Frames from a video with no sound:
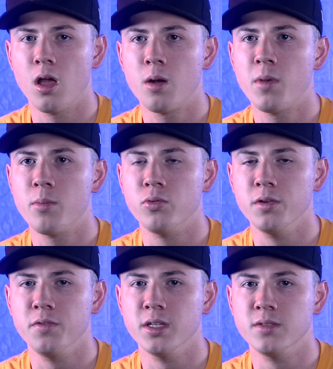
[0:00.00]
A lot of my
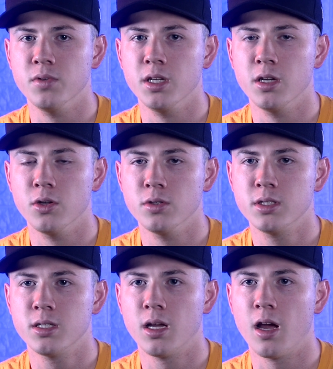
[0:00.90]
previous
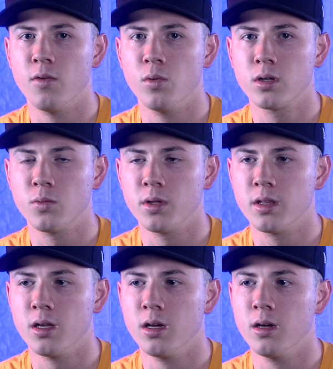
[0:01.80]
videos, I've worked
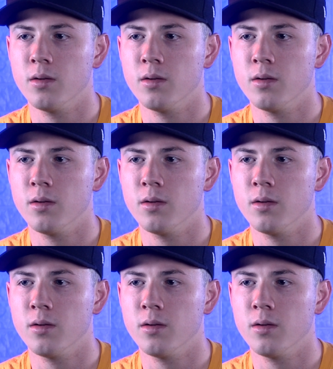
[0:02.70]
with,